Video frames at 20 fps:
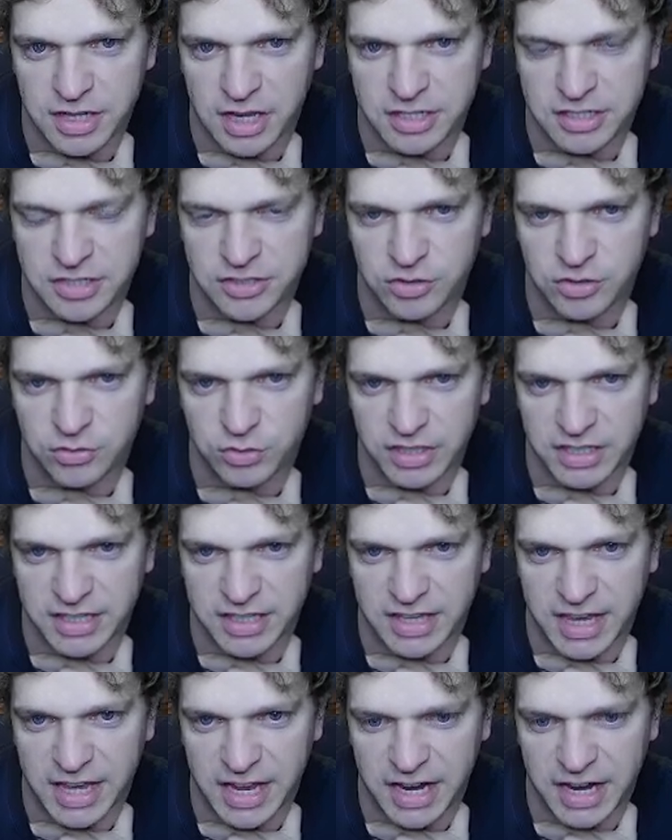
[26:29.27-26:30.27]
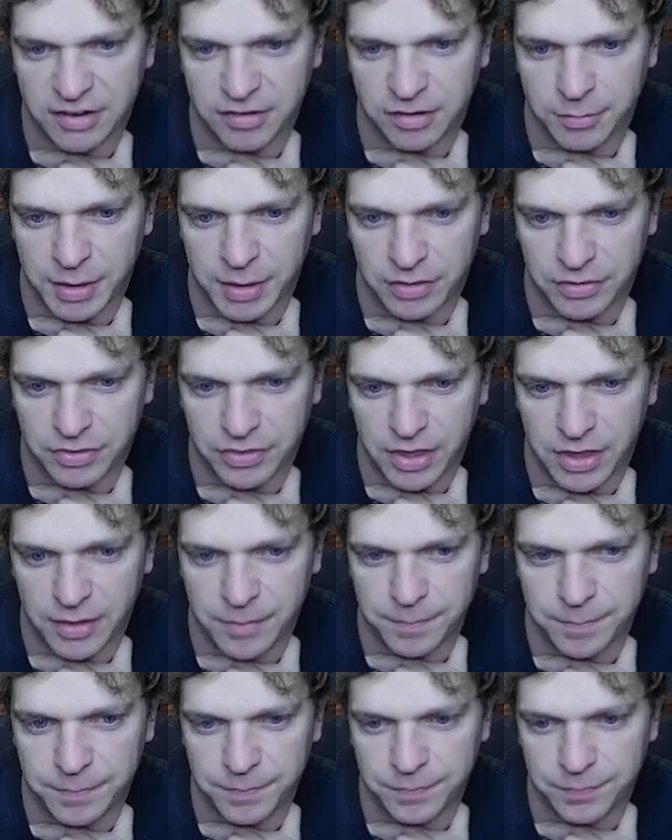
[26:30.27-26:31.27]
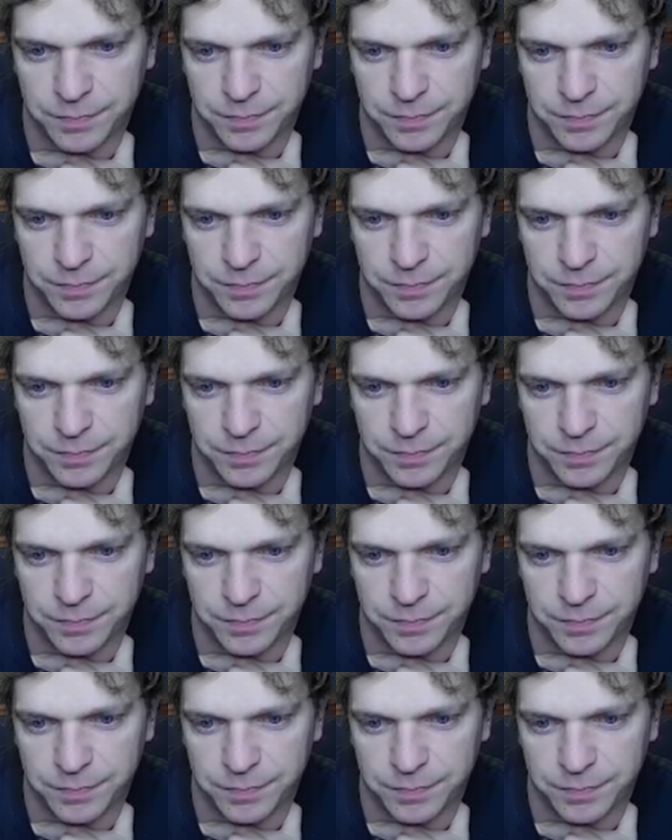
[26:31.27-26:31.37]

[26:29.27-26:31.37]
I just don't really care about them.